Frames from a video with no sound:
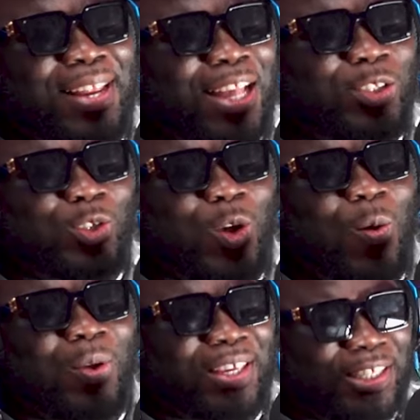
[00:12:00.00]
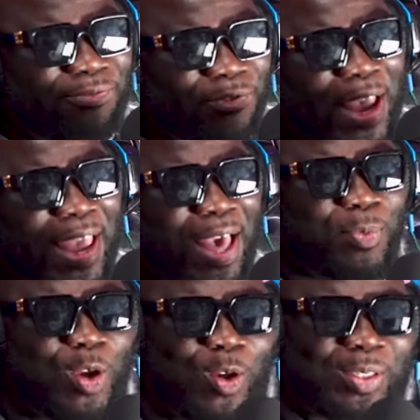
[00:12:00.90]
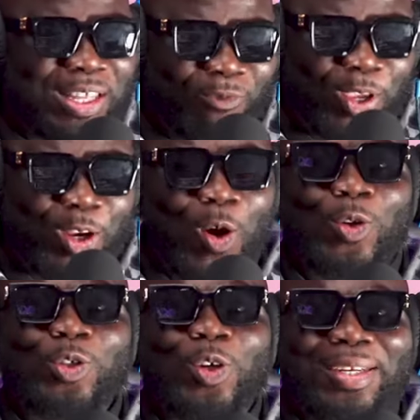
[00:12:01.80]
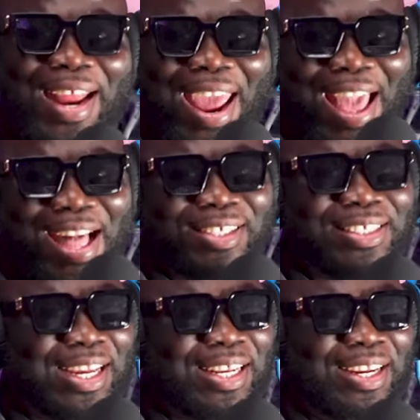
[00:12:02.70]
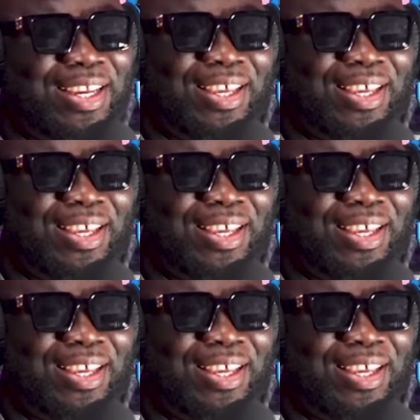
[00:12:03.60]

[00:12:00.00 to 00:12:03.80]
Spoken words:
that song is fire because Davido also nailed it.